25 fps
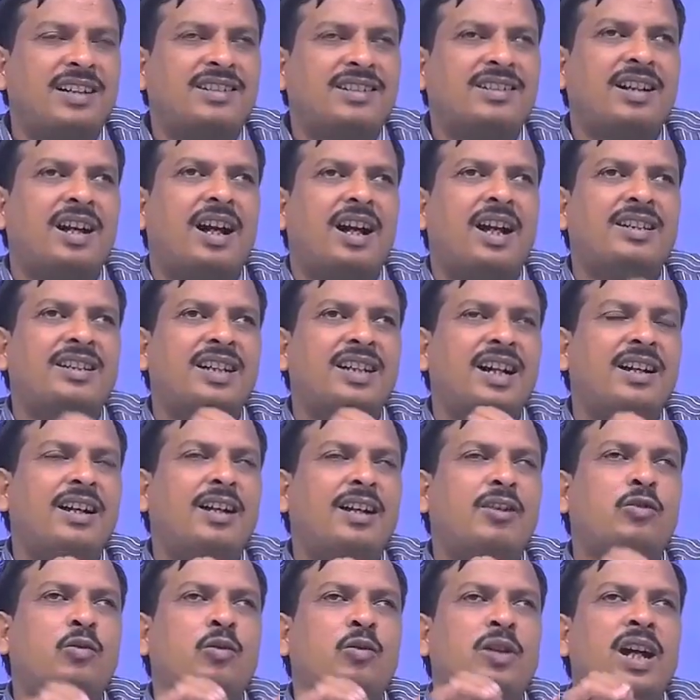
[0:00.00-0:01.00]
I said
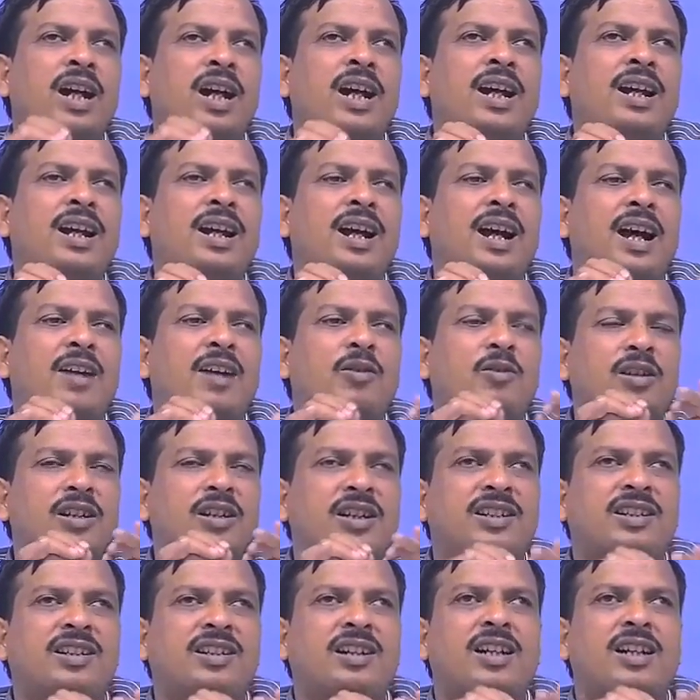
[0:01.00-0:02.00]
that today I will
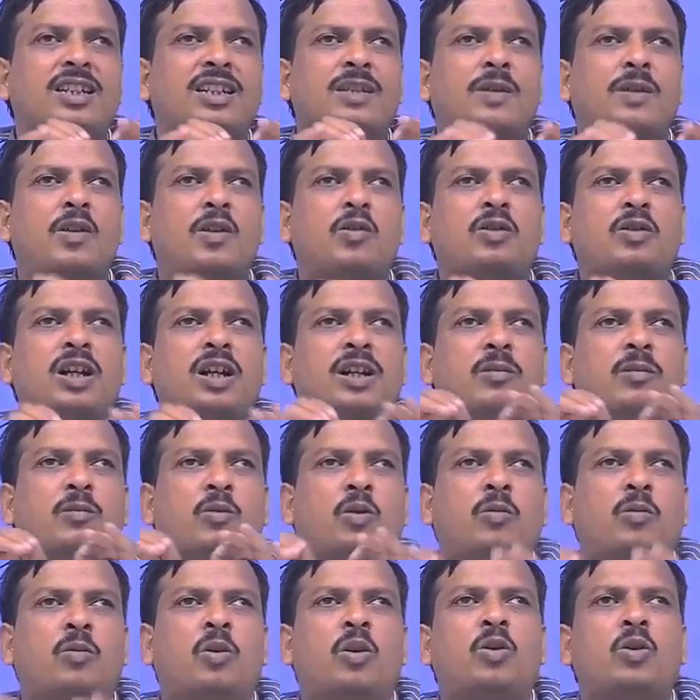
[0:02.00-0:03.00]
discuss about the
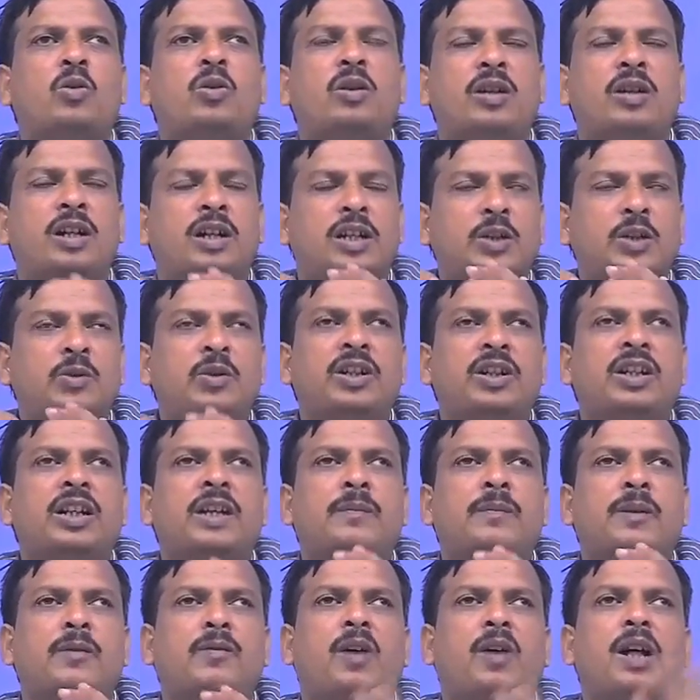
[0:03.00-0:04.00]
module unit
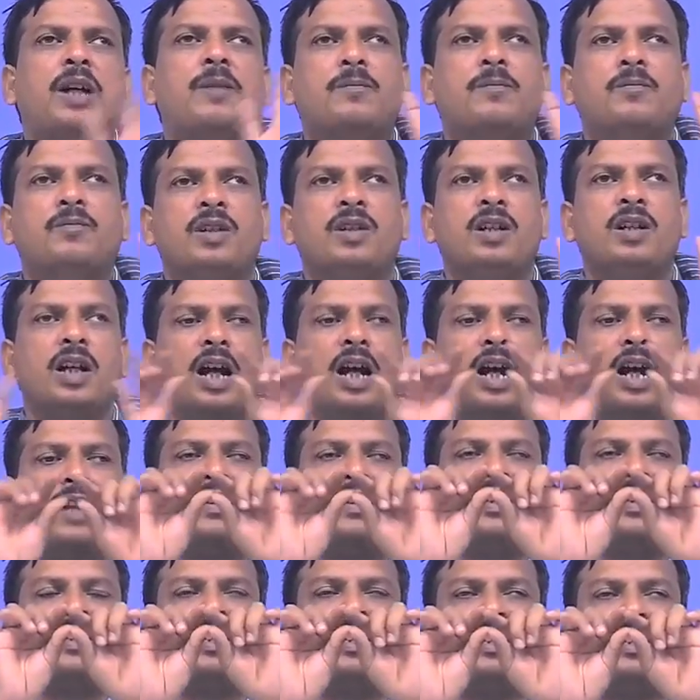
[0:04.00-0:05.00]
number 5
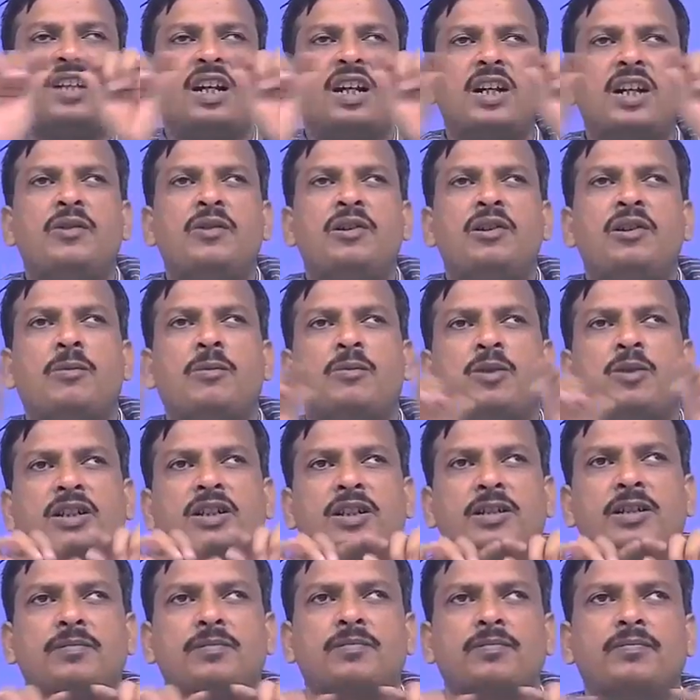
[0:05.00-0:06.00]
and this is the unit
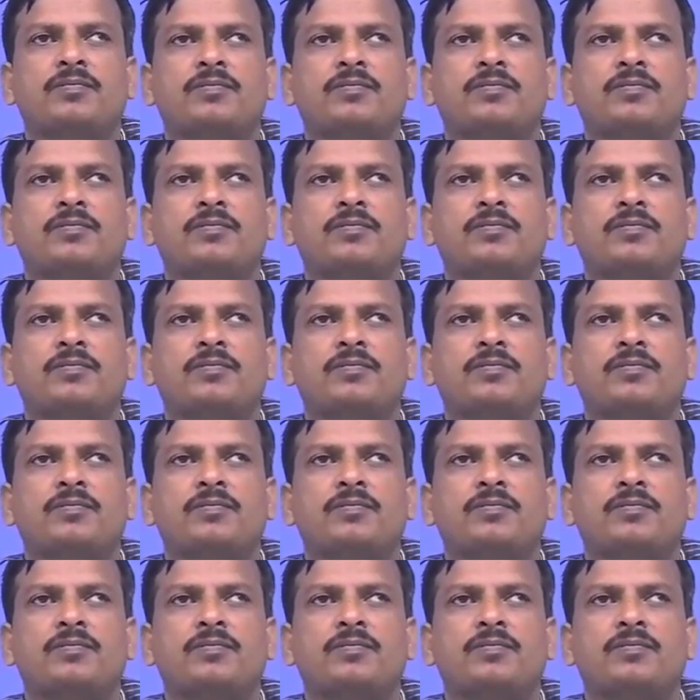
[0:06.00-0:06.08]
objective.